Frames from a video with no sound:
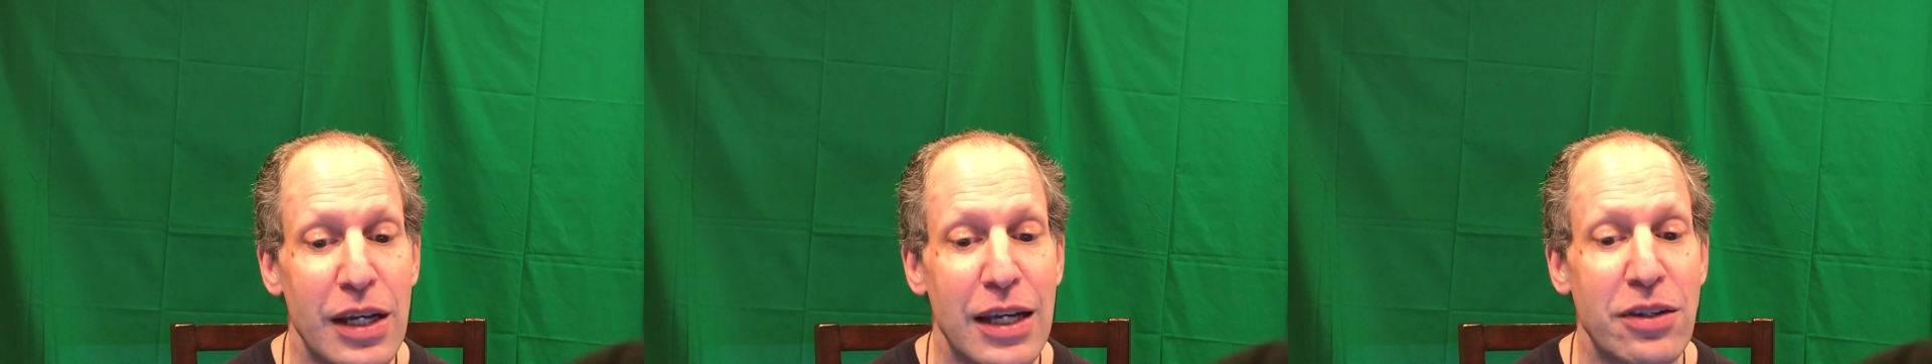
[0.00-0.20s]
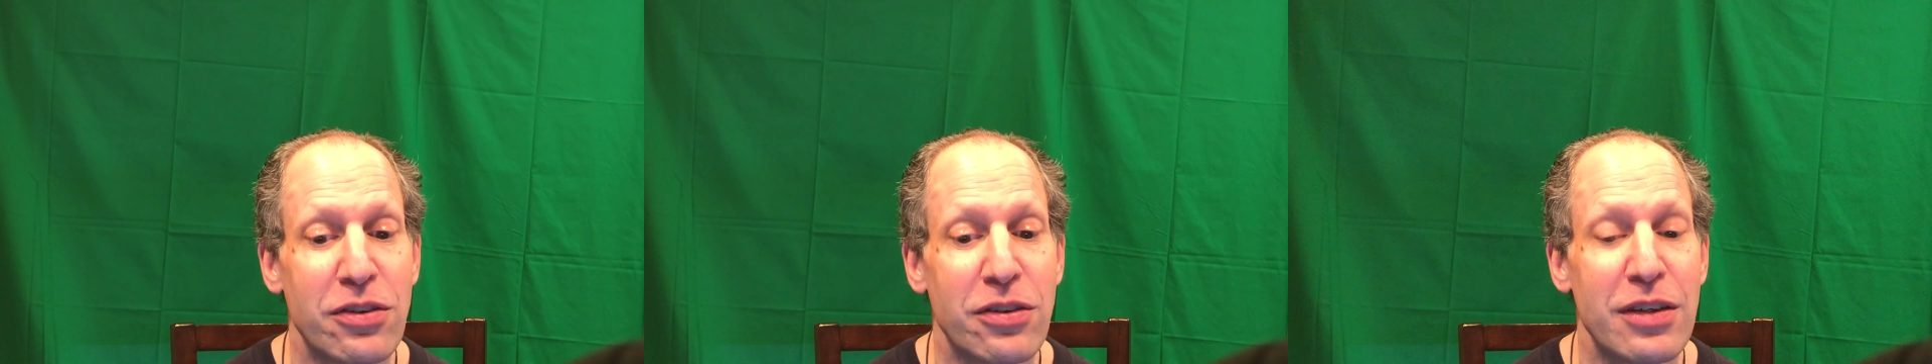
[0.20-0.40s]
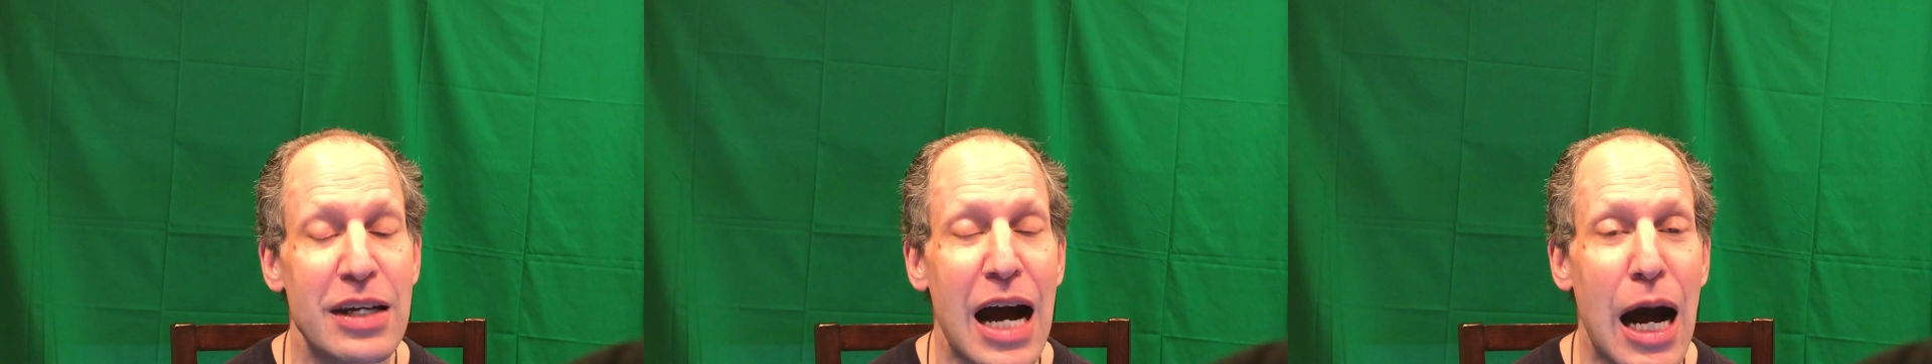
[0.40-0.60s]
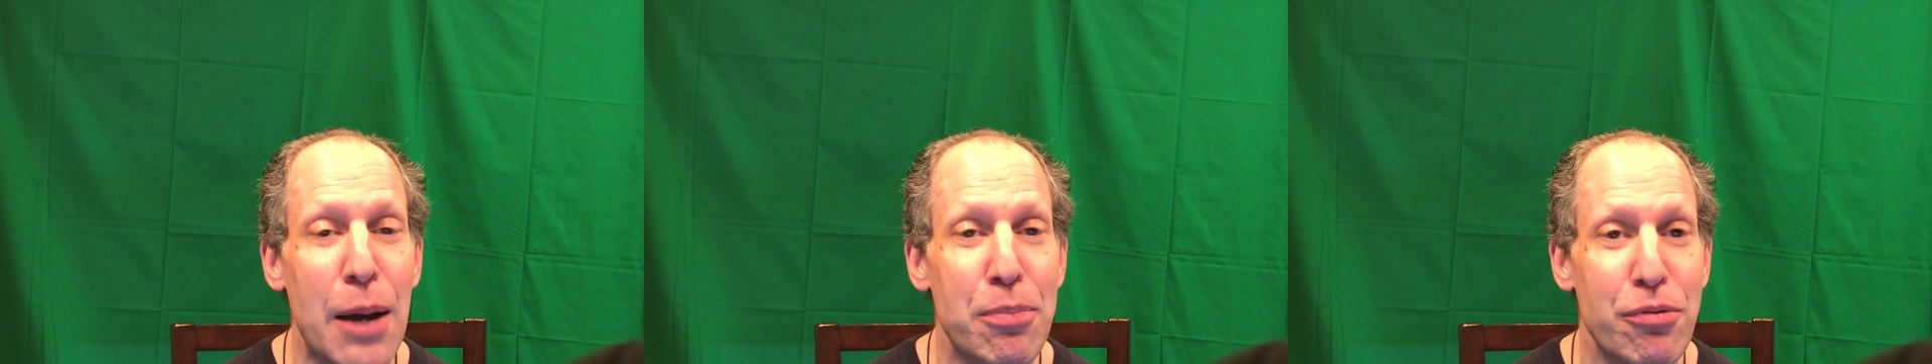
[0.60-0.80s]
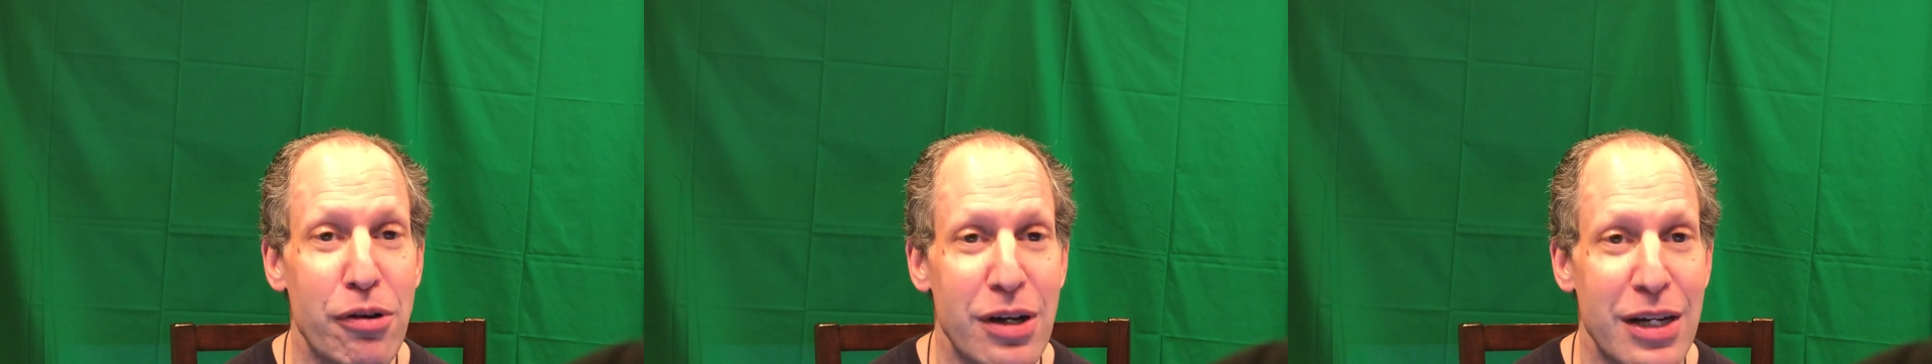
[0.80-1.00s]
It's the
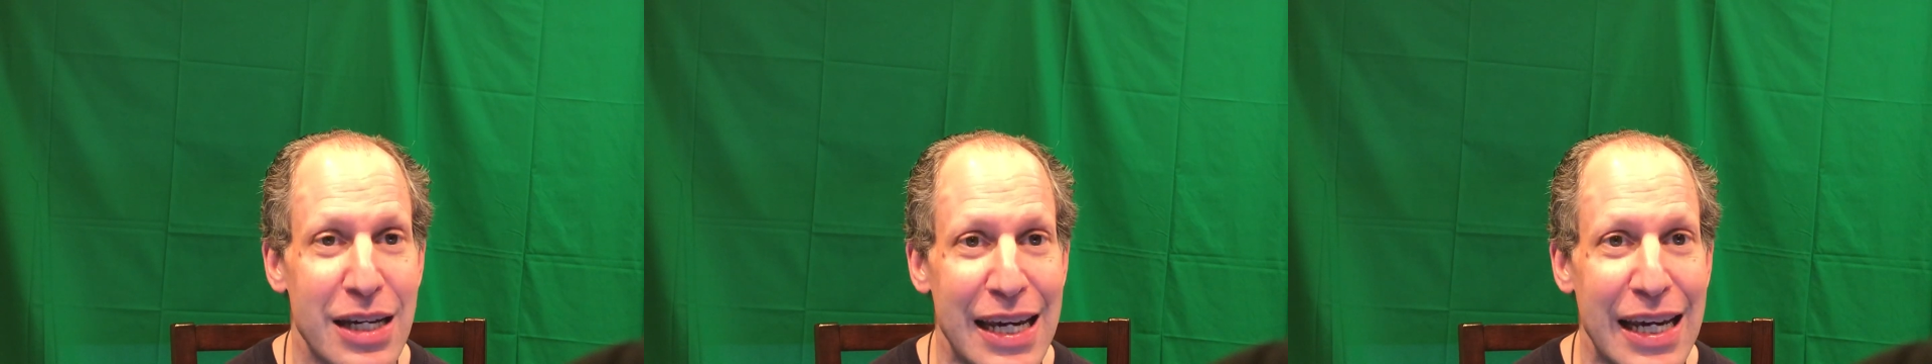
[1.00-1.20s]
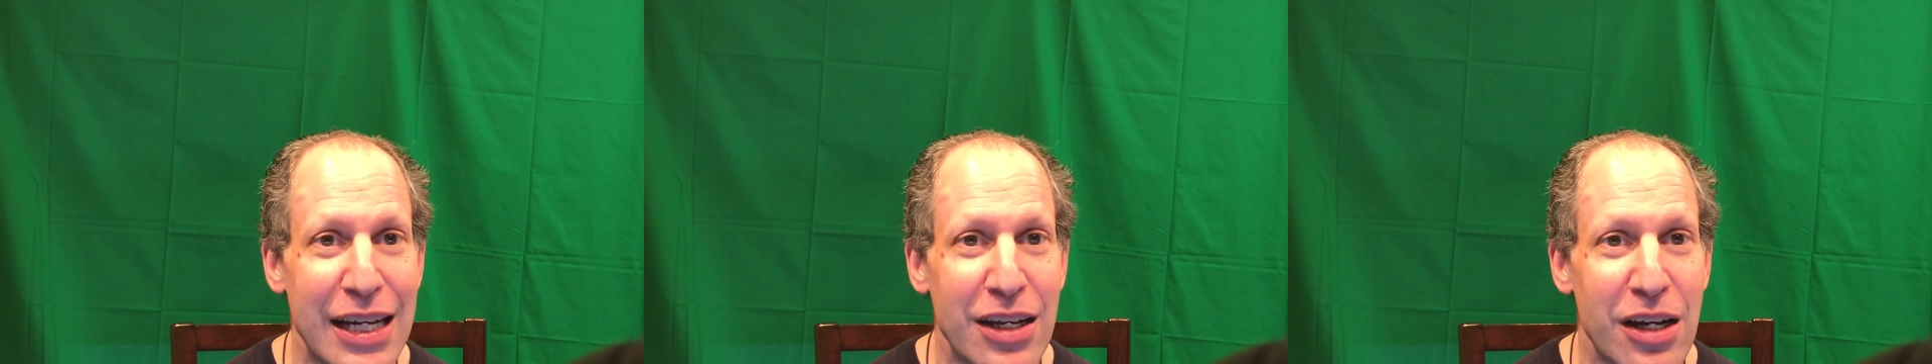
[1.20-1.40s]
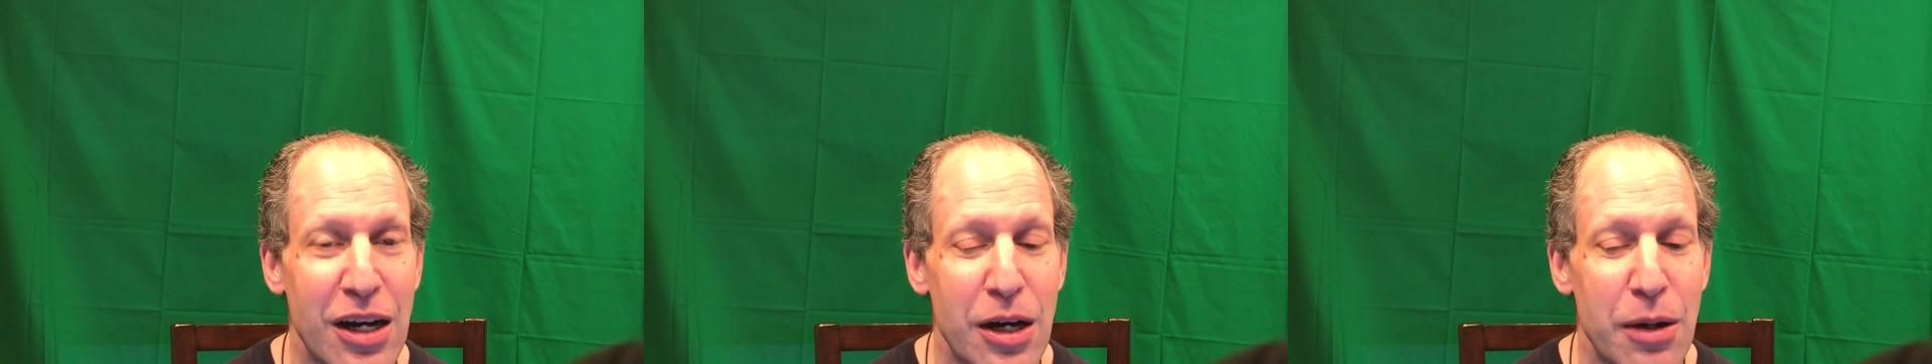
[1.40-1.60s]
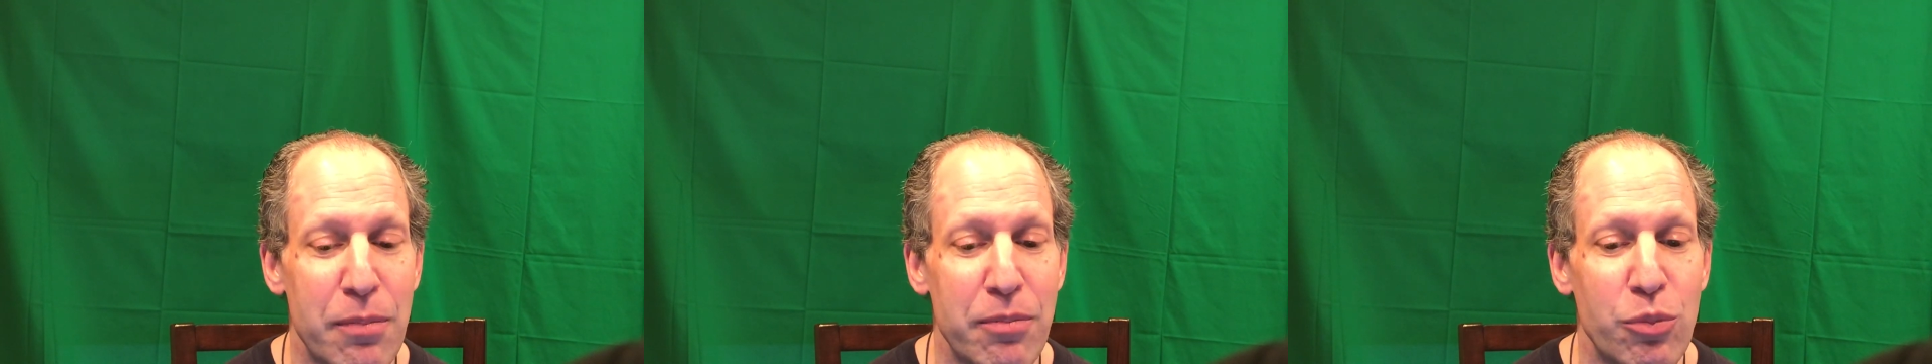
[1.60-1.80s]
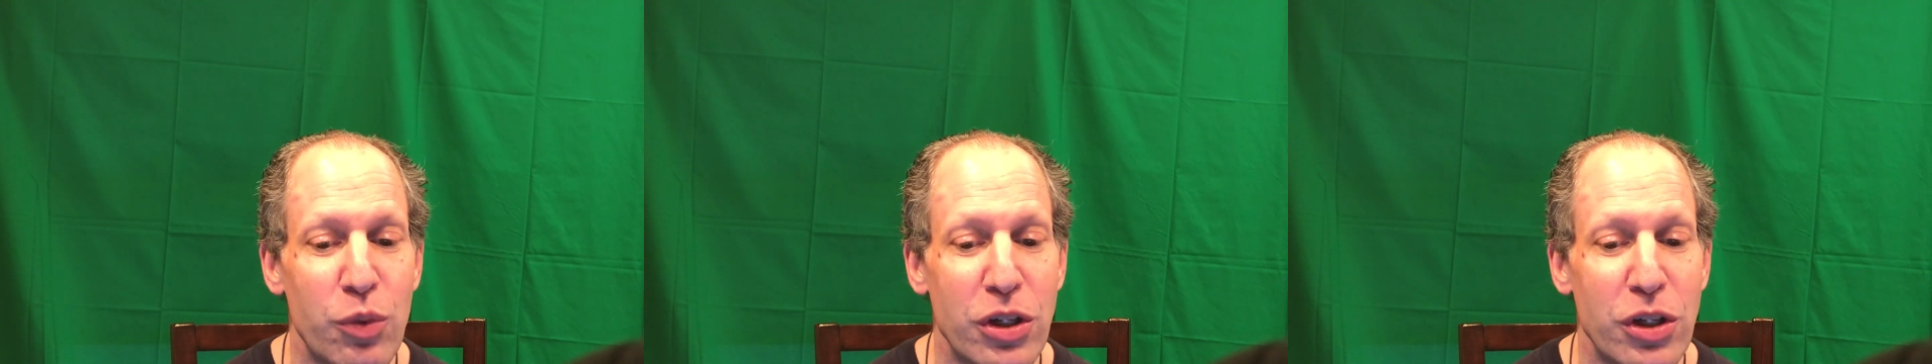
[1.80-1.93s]
operating income